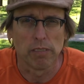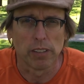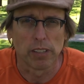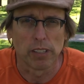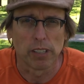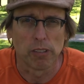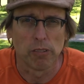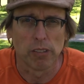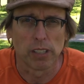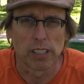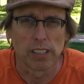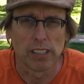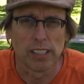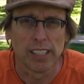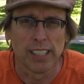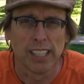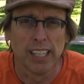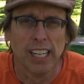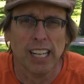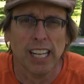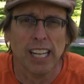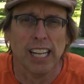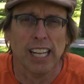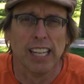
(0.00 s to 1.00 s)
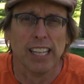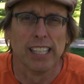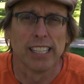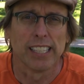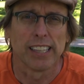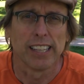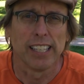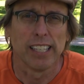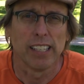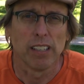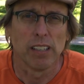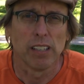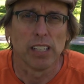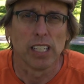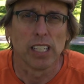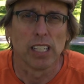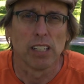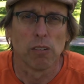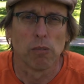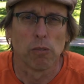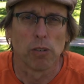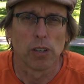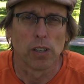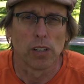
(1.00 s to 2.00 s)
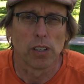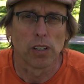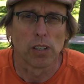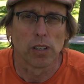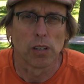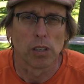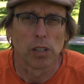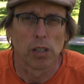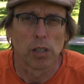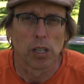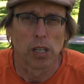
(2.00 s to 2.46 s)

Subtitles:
very quickly, that they were